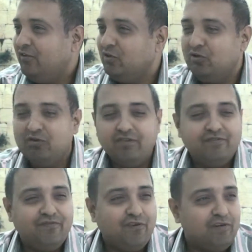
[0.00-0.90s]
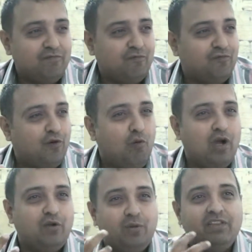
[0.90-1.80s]
Oh, for
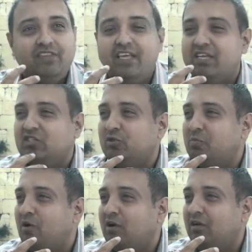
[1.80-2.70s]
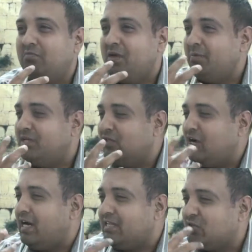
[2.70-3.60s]
what we think is small, maybe it's
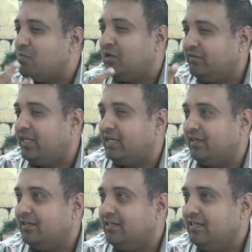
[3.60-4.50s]
not a small thing.